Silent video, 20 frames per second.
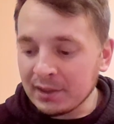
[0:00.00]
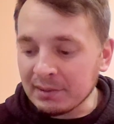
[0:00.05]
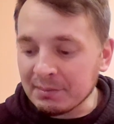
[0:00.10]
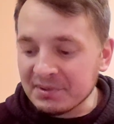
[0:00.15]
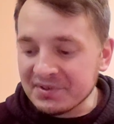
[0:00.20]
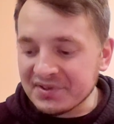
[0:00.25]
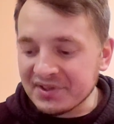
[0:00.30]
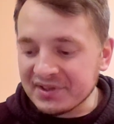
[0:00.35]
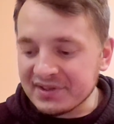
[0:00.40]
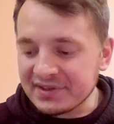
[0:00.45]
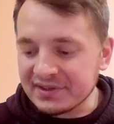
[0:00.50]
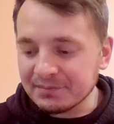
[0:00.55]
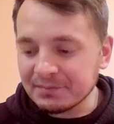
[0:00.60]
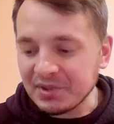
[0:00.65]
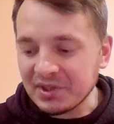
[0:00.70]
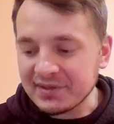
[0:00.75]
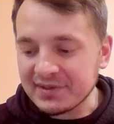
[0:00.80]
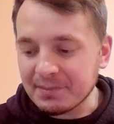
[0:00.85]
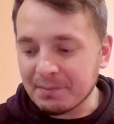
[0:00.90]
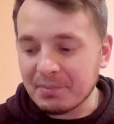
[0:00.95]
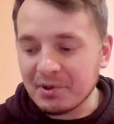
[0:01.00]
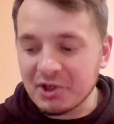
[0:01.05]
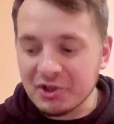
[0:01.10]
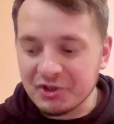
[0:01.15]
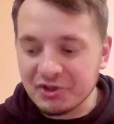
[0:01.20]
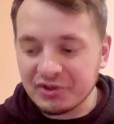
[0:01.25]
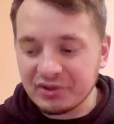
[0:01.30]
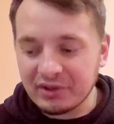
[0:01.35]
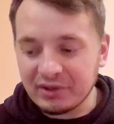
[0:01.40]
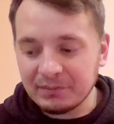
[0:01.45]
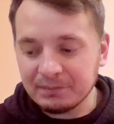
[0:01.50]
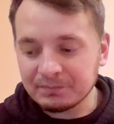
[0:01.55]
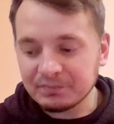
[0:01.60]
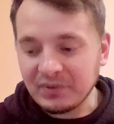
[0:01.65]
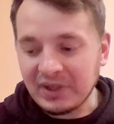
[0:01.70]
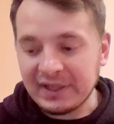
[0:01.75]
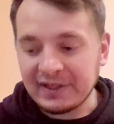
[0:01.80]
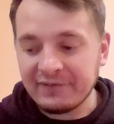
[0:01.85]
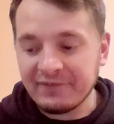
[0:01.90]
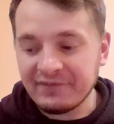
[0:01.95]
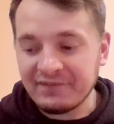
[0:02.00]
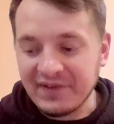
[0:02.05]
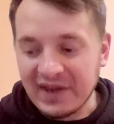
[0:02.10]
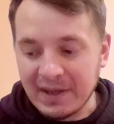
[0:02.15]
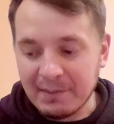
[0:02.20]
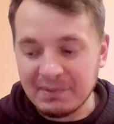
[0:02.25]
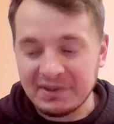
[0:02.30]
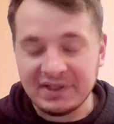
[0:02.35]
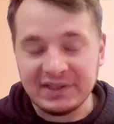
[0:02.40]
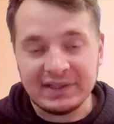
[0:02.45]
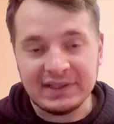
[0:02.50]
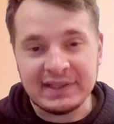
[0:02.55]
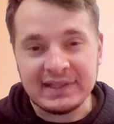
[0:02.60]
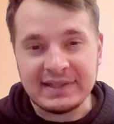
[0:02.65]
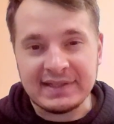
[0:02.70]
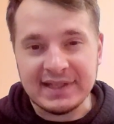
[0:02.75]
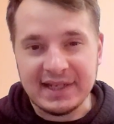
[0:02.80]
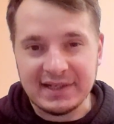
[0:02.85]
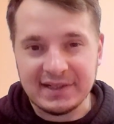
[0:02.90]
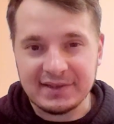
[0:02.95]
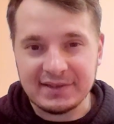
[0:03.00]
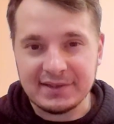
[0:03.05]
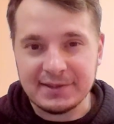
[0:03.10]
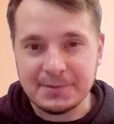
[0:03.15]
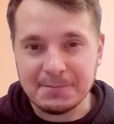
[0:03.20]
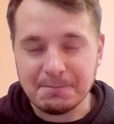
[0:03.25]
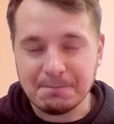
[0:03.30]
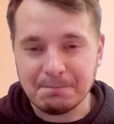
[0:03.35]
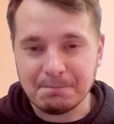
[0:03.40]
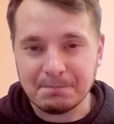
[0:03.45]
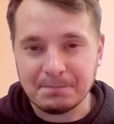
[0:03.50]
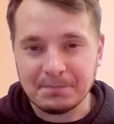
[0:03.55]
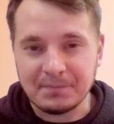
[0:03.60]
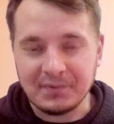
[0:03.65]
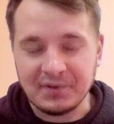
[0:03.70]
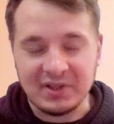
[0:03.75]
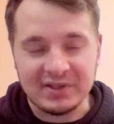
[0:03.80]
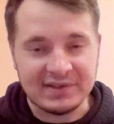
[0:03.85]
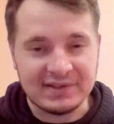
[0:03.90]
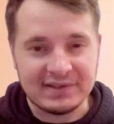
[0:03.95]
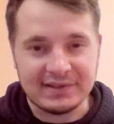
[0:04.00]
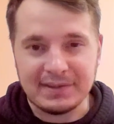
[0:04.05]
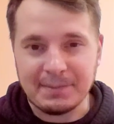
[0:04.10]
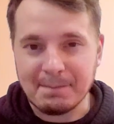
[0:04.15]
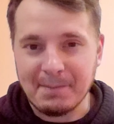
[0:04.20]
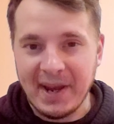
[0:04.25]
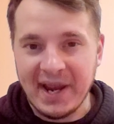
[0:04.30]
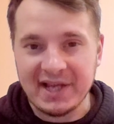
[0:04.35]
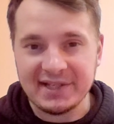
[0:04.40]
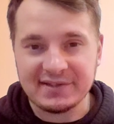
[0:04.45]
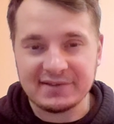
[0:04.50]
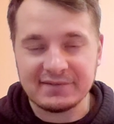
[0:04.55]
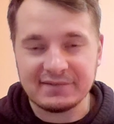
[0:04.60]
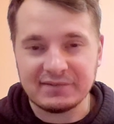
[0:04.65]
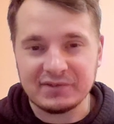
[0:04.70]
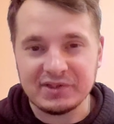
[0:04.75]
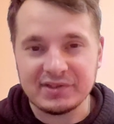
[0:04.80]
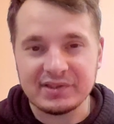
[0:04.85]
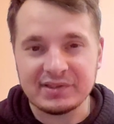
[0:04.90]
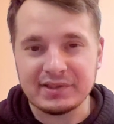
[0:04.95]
Number 6 is personal and family identity. This is a massive